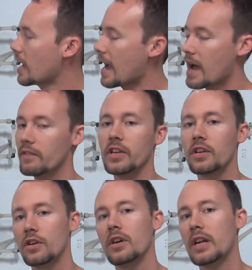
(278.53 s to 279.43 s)

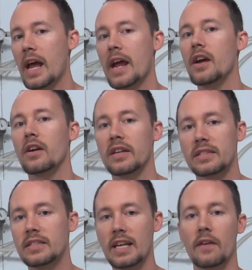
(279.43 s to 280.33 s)
having good air
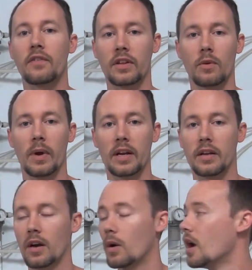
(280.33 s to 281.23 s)
is definitely the way to
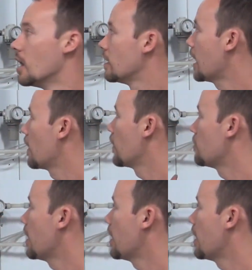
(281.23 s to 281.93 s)
go. Now they